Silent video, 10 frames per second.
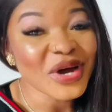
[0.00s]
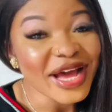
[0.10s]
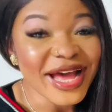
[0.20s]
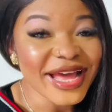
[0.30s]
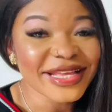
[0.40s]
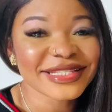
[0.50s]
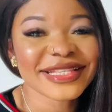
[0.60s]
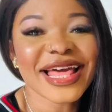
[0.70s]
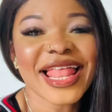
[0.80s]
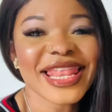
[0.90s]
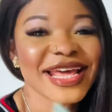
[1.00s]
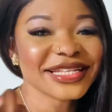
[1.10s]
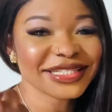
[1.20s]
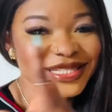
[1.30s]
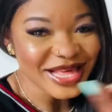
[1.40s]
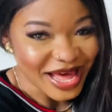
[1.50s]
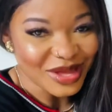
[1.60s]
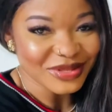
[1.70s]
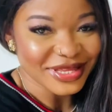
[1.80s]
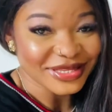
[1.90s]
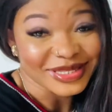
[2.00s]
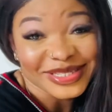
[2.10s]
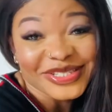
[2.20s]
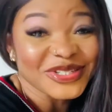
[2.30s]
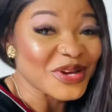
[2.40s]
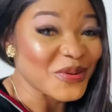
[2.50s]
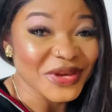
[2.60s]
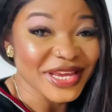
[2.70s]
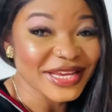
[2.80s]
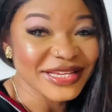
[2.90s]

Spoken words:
guys, let's style this, shall we?